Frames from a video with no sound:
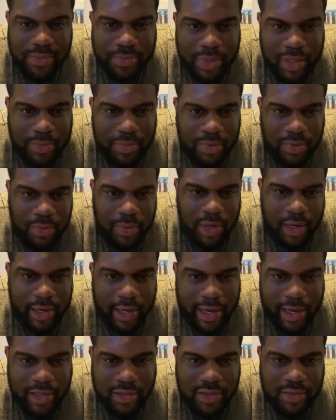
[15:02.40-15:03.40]
people want
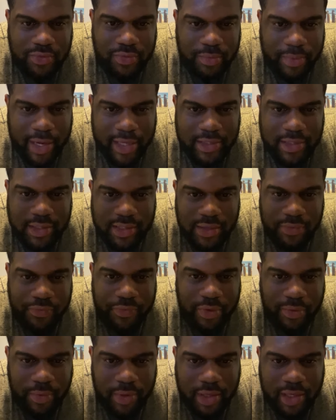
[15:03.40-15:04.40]
answers from SEC
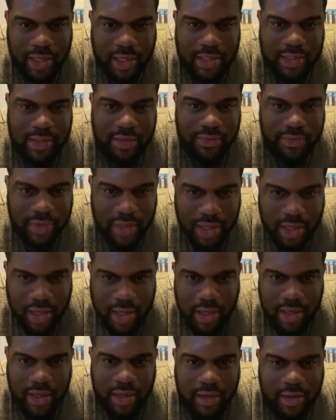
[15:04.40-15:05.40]
FINRA because of
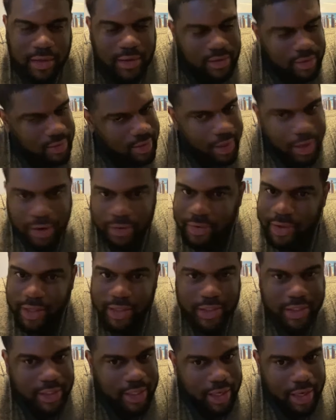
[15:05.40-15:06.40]
Gary
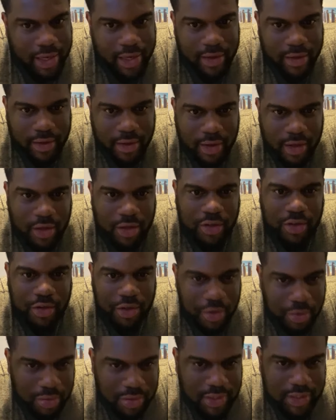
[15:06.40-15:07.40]
G.
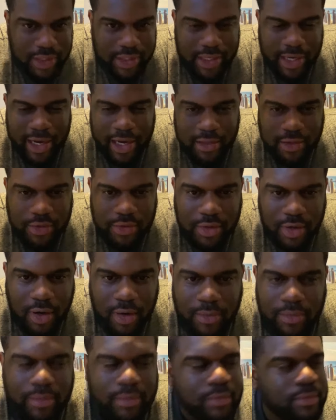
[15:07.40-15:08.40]
Useless answers.
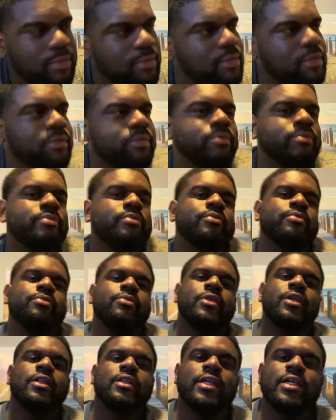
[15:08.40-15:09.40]

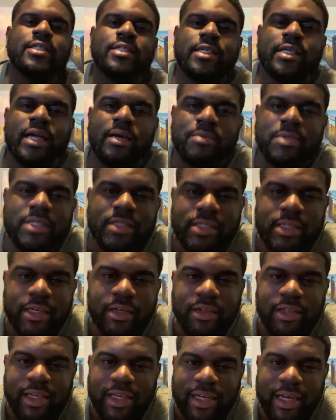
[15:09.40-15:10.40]
Listen, I'm
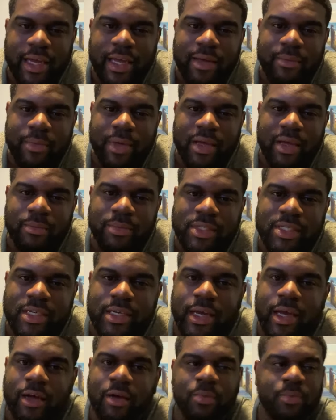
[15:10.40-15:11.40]
still in
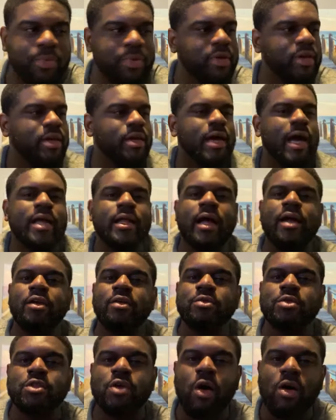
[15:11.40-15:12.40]
MMTLP. I
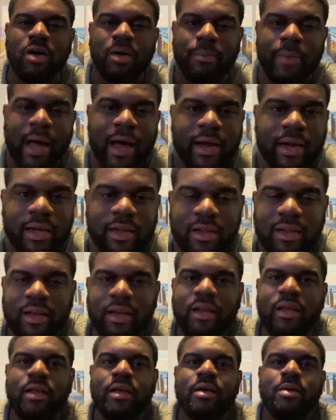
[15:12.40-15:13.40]
don't talk about it
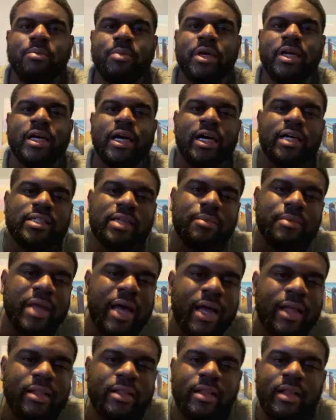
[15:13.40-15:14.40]
because I'm
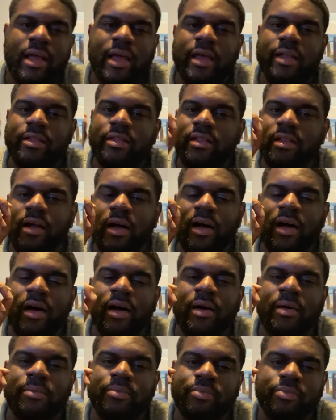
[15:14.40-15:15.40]
not
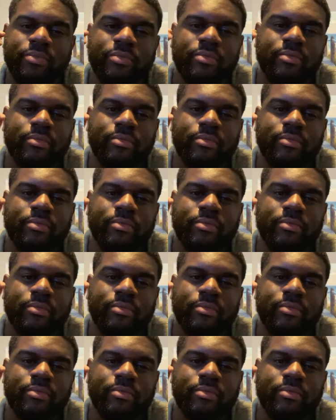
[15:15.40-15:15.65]
um,